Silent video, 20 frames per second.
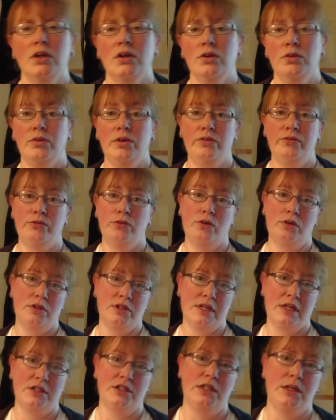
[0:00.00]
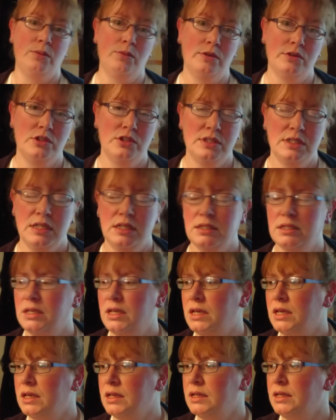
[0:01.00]
Or if Rod actually watches this, he
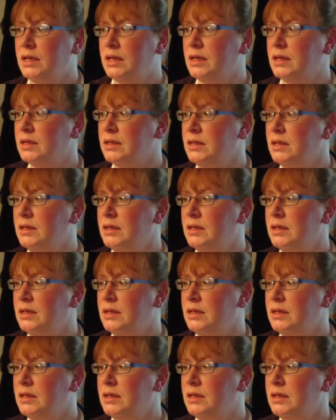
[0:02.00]
can